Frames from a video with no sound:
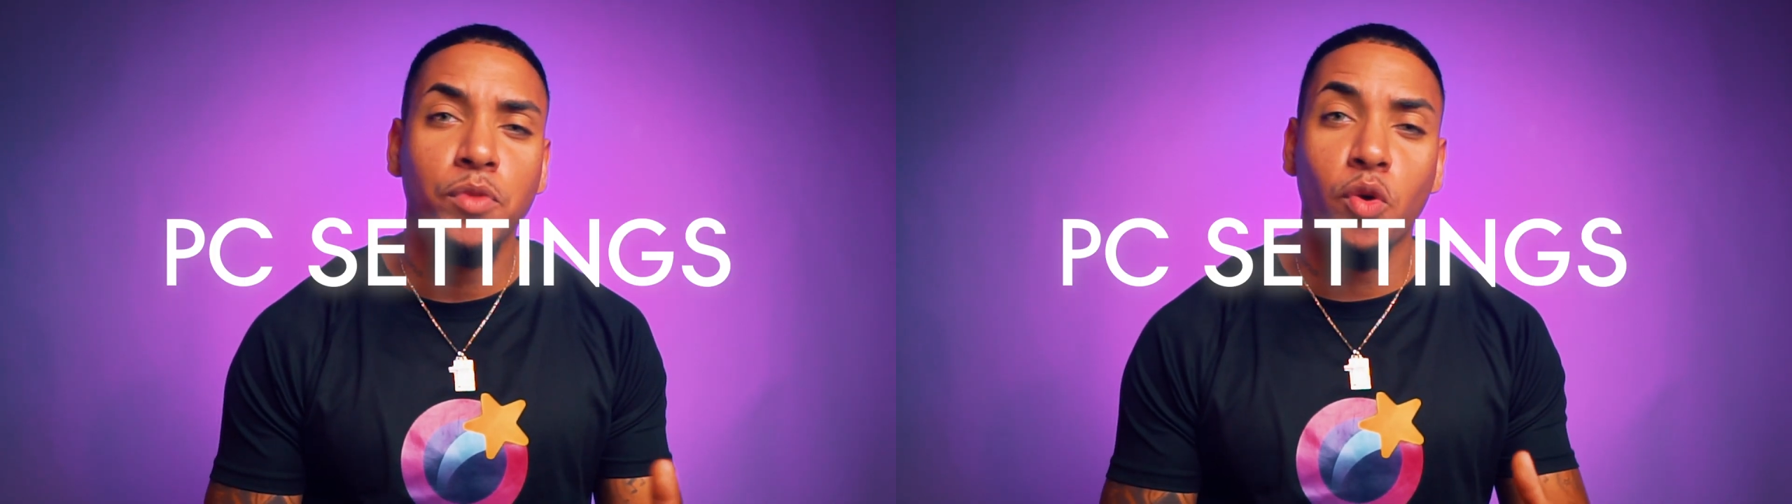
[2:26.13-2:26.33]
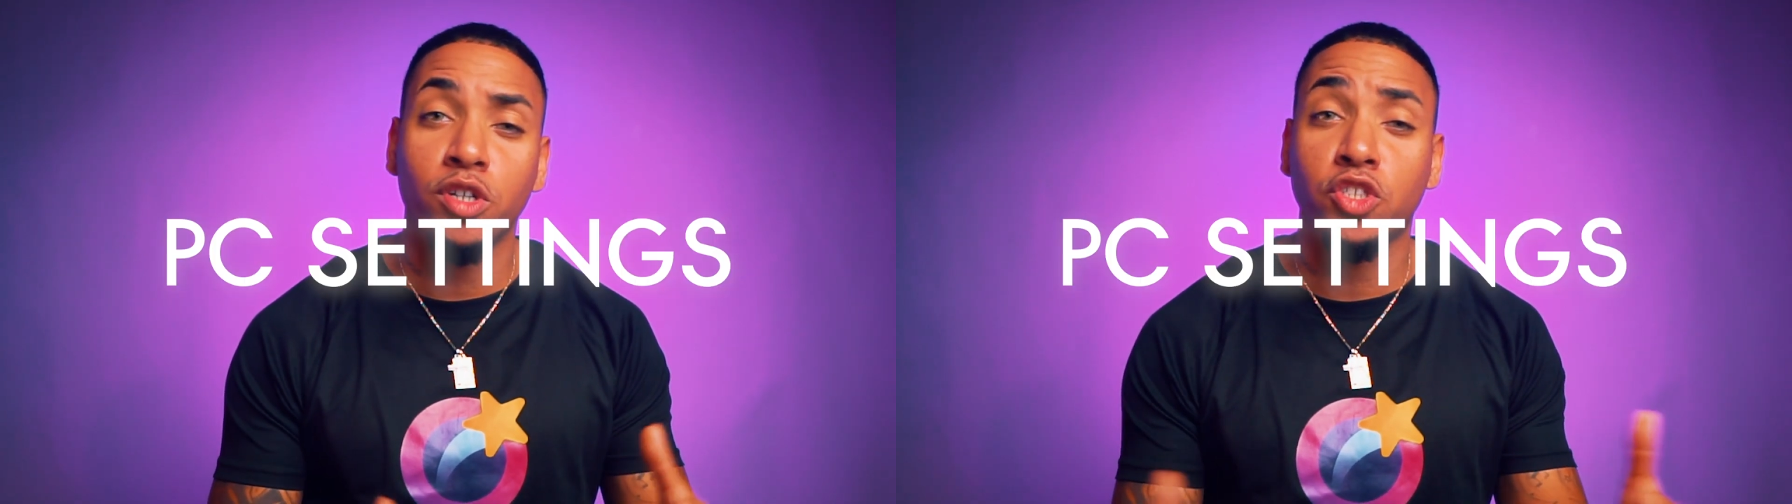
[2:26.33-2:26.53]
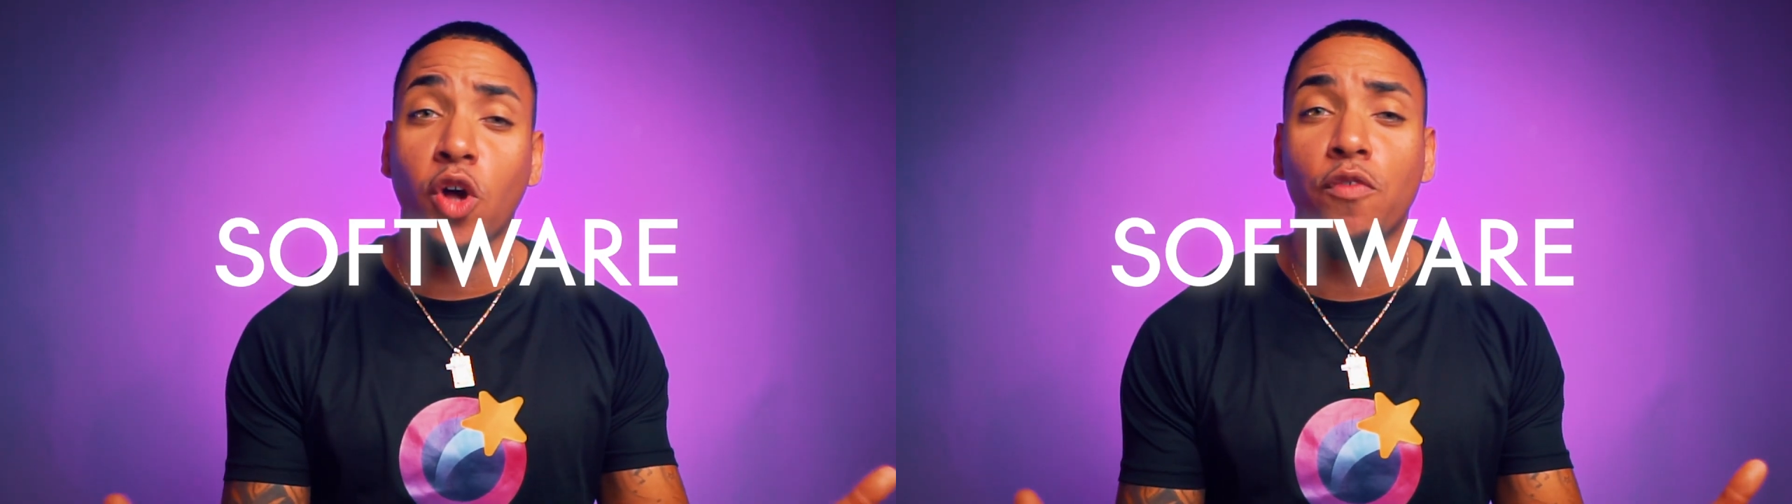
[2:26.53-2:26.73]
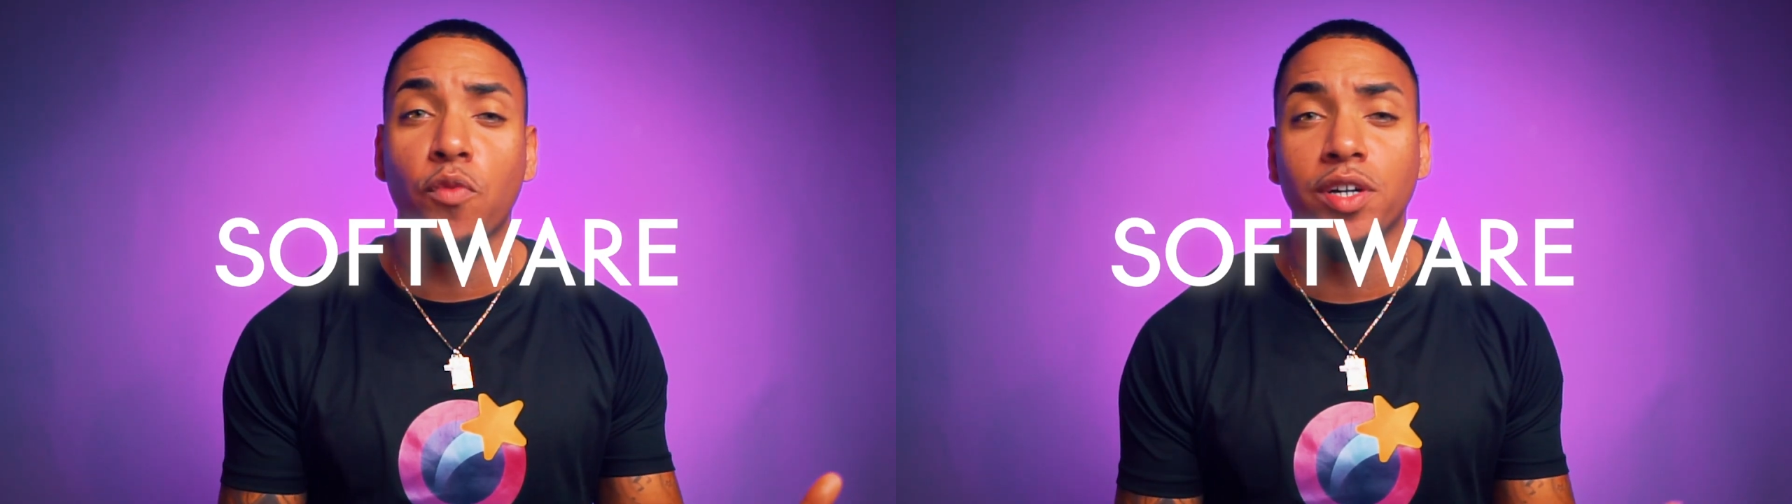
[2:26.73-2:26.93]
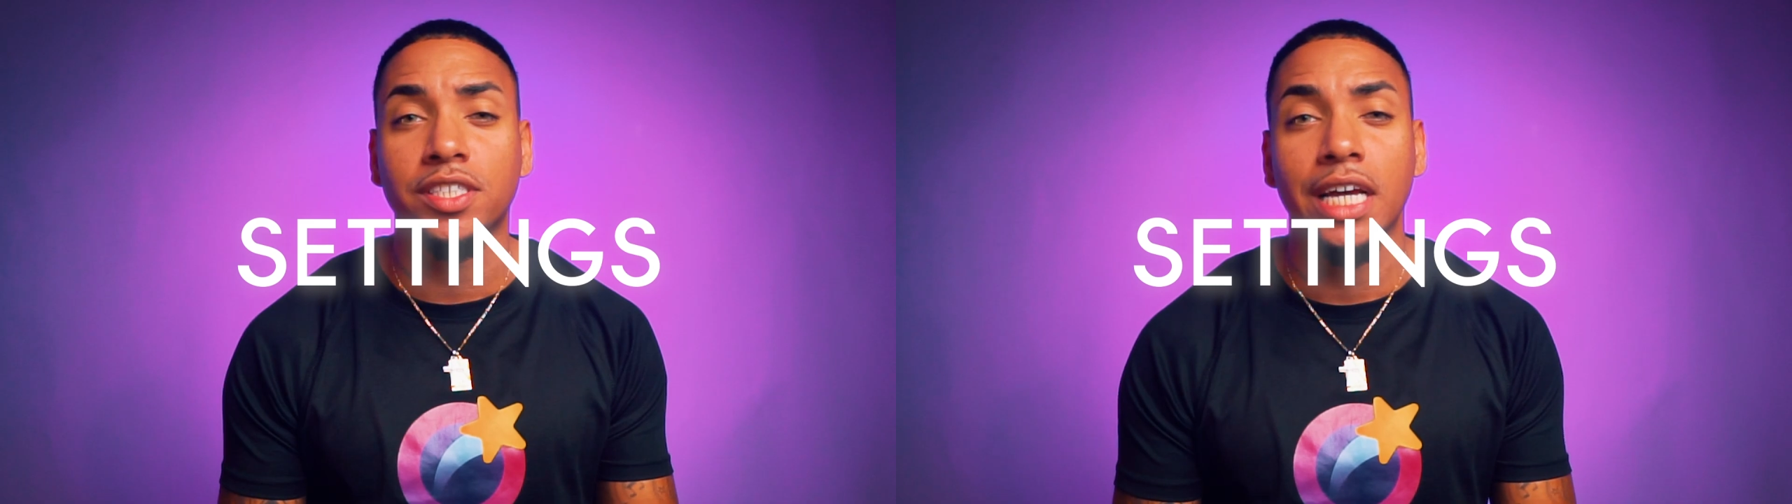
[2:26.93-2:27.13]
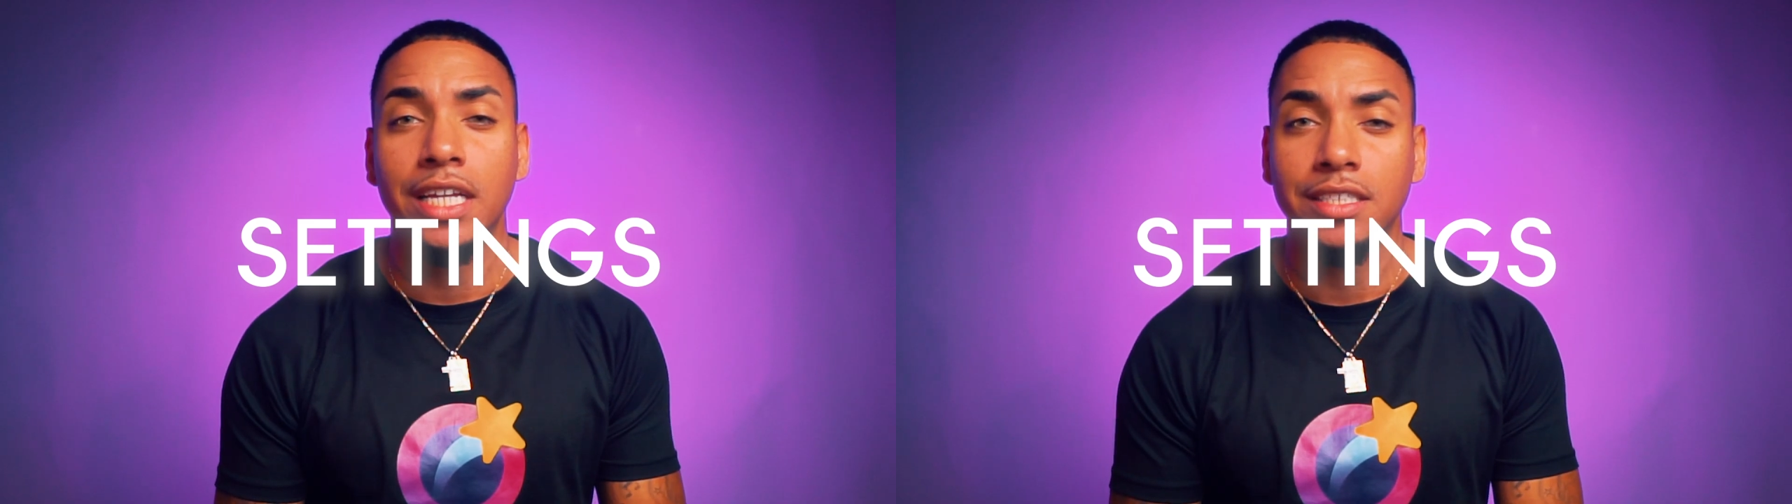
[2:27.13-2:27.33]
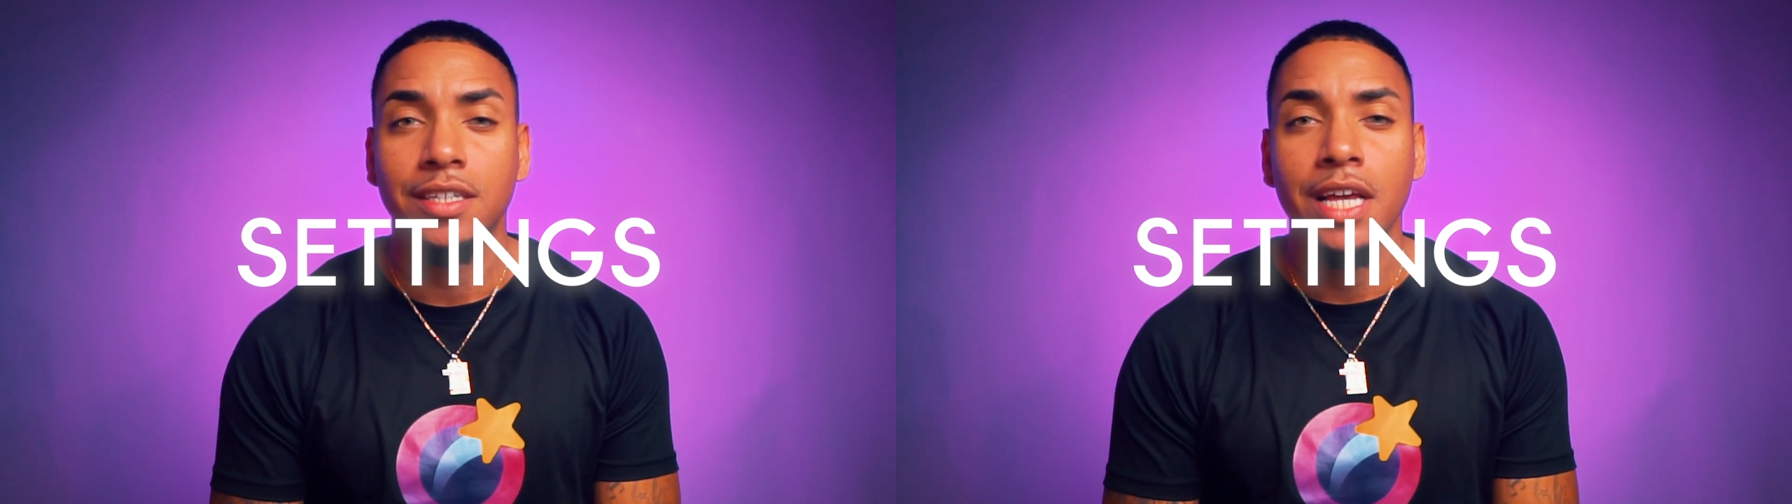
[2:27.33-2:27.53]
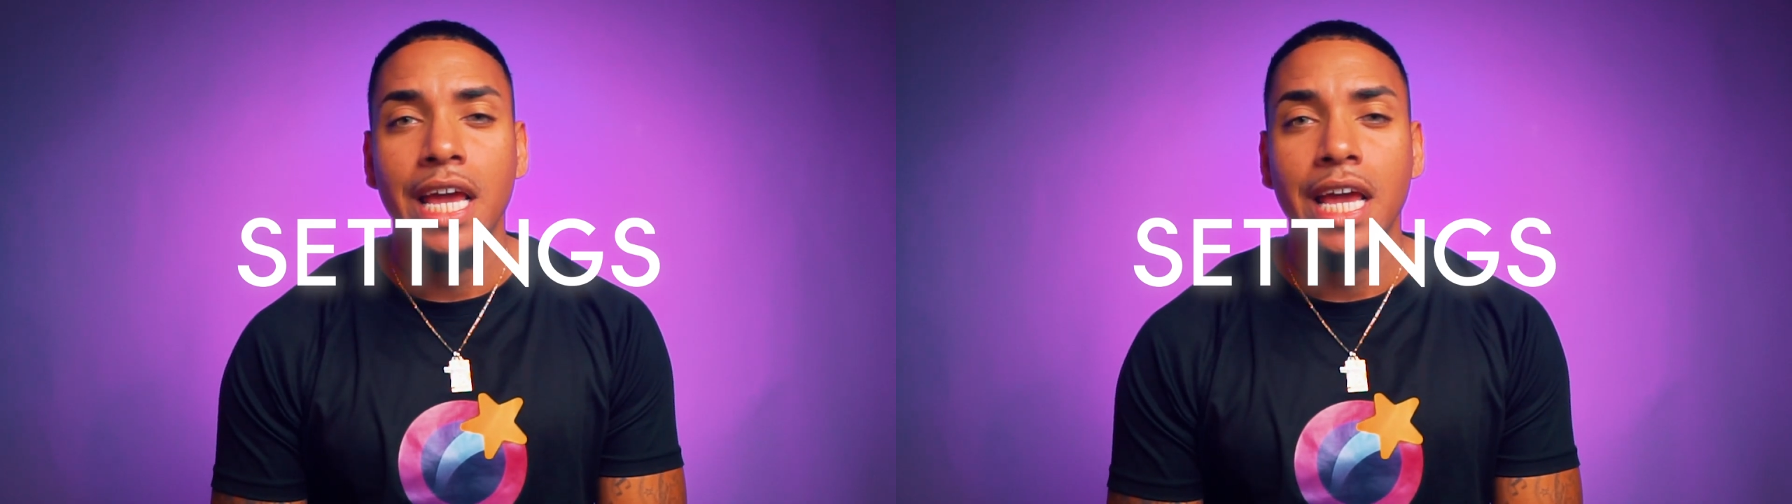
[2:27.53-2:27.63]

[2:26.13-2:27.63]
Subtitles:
or software settings.